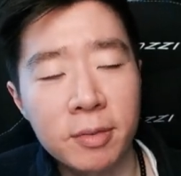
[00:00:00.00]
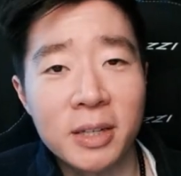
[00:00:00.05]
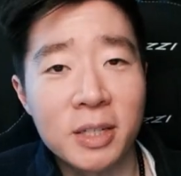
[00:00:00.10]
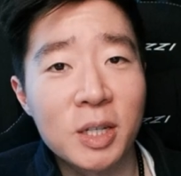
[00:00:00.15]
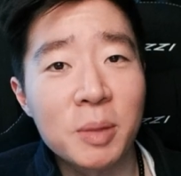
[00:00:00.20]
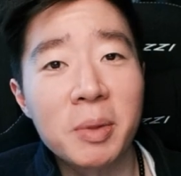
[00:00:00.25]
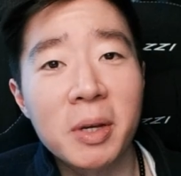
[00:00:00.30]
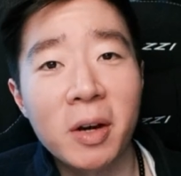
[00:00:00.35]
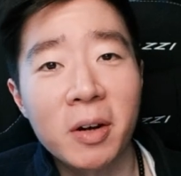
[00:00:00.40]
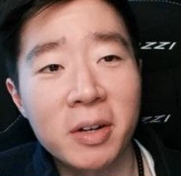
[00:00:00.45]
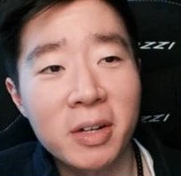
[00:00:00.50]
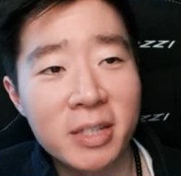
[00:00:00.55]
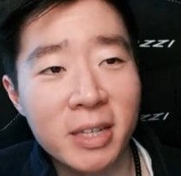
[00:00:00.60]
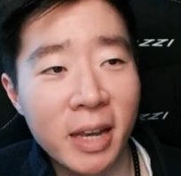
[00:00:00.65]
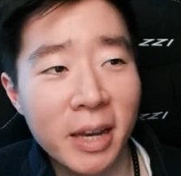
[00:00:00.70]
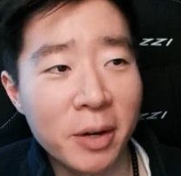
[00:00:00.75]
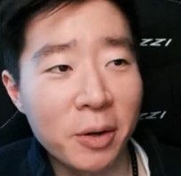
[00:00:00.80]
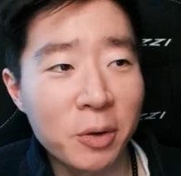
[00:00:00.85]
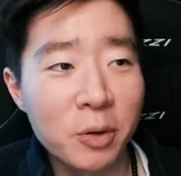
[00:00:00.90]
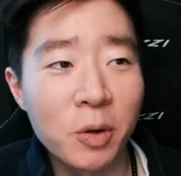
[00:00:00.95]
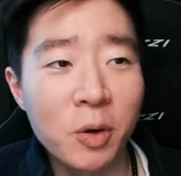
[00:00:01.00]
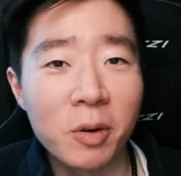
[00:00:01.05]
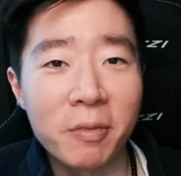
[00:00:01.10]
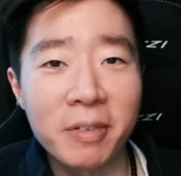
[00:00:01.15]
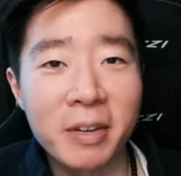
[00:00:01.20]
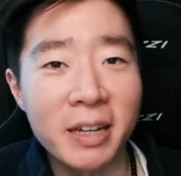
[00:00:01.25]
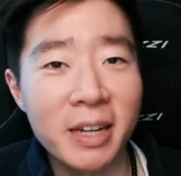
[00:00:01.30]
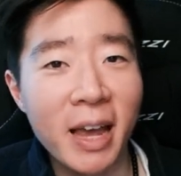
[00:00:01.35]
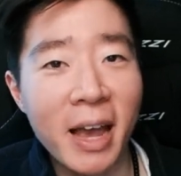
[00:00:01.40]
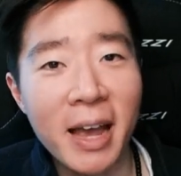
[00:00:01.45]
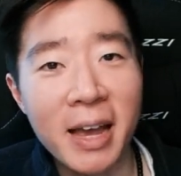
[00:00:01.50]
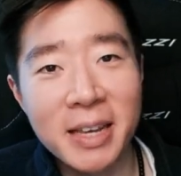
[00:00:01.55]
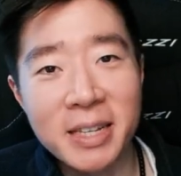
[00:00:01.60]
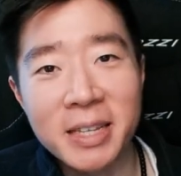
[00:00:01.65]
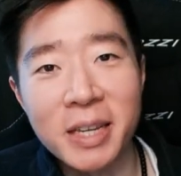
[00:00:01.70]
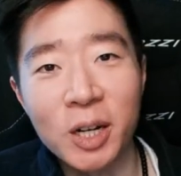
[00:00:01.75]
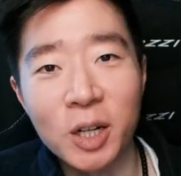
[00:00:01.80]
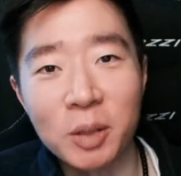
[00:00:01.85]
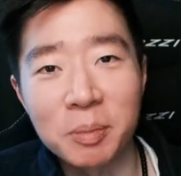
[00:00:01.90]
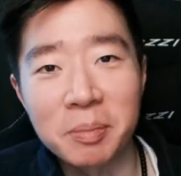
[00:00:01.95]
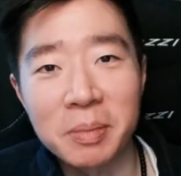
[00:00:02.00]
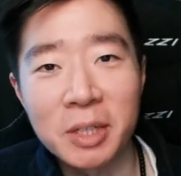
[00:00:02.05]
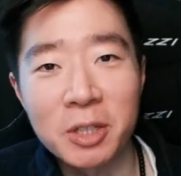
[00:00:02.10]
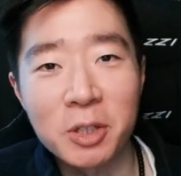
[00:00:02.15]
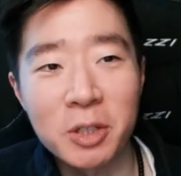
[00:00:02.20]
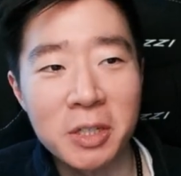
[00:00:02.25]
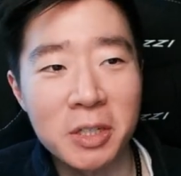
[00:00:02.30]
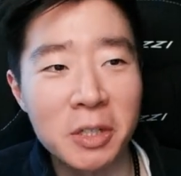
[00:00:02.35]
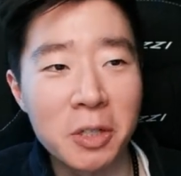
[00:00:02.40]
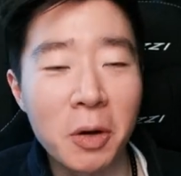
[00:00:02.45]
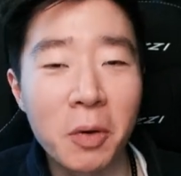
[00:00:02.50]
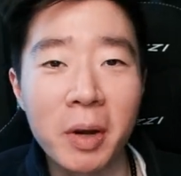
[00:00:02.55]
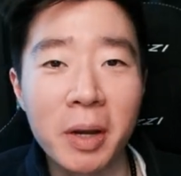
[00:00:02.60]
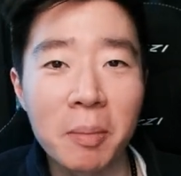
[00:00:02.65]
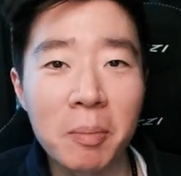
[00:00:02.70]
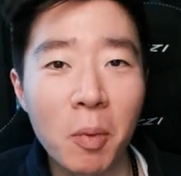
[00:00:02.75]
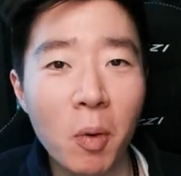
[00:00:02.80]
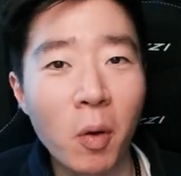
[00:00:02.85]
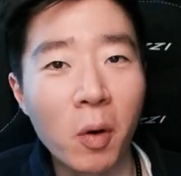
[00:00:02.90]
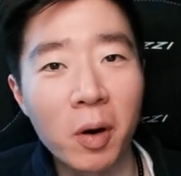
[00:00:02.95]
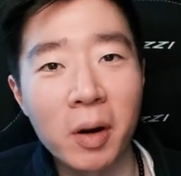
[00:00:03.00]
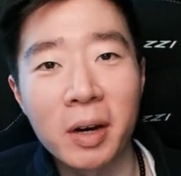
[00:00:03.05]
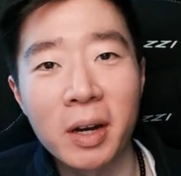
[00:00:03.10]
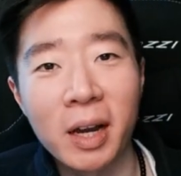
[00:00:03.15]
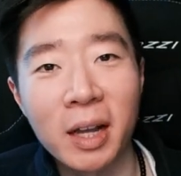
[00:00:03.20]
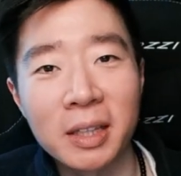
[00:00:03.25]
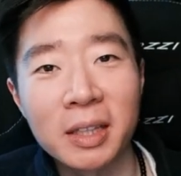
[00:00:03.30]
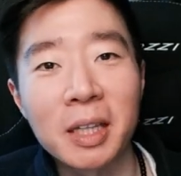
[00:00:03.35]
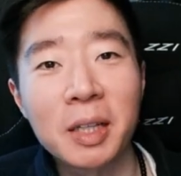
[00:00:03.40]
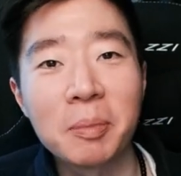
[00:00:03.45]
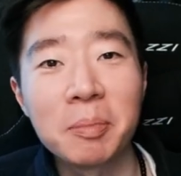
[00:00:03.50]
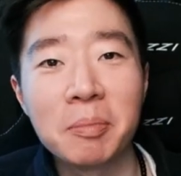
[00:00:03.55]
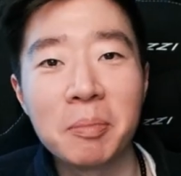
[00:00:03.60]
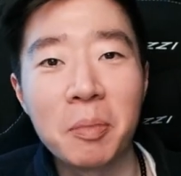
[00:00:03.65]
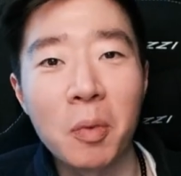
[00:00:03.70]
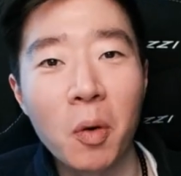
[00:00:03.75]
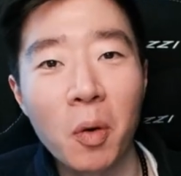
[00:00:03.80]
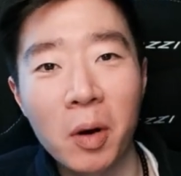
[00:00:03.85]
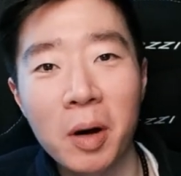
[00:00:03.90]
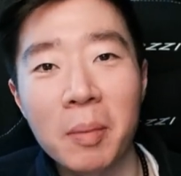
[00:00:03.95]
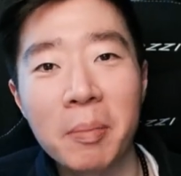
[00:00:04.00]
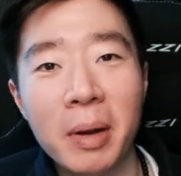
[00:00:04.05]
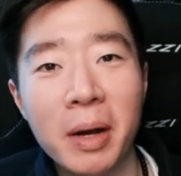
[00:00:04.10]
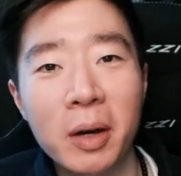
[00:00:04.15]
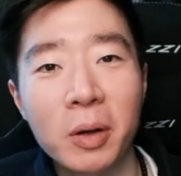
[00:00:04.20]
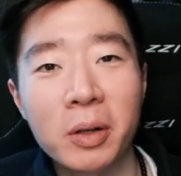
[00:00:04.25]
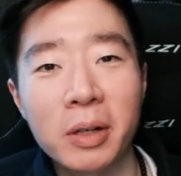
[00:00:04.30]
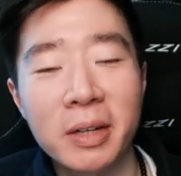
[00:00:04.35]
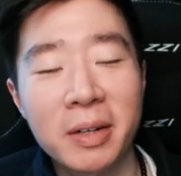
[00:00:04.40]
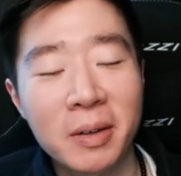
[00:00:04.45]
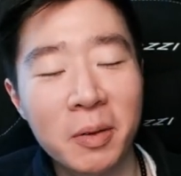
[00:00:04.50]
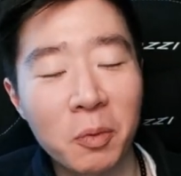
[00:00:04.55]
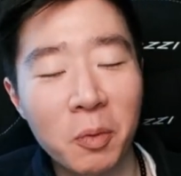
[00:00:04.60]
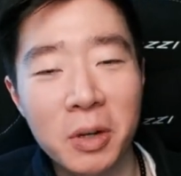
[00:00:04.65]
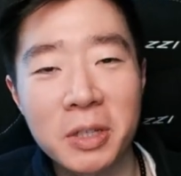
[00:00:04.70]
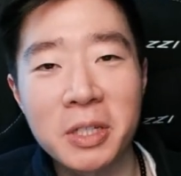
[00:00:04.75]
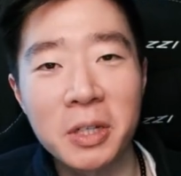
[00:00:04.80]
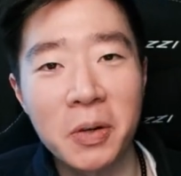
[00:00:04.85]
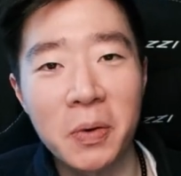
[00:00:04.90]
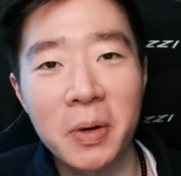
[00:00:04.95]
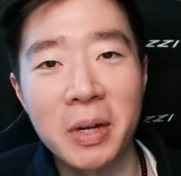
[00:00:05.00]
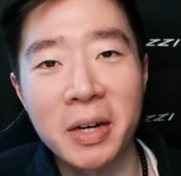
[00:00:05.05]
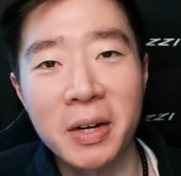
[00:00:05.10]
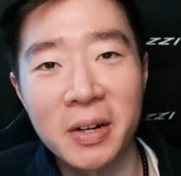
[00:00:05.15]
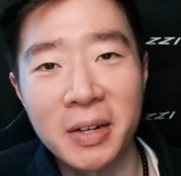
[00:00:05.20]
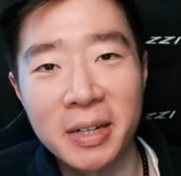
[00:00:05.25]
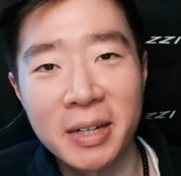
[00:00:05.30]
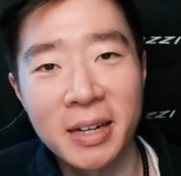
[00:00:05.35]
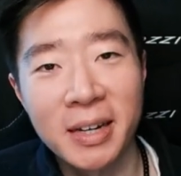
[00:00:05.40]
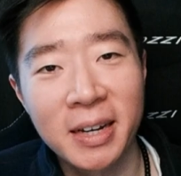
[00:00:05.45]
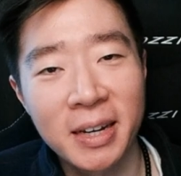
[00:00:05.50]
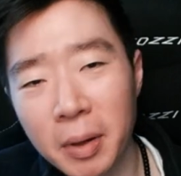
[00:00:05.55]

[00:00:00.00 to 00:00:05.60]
And to be honest, I don't know if it has helped me just knowing more a little more about what's going on.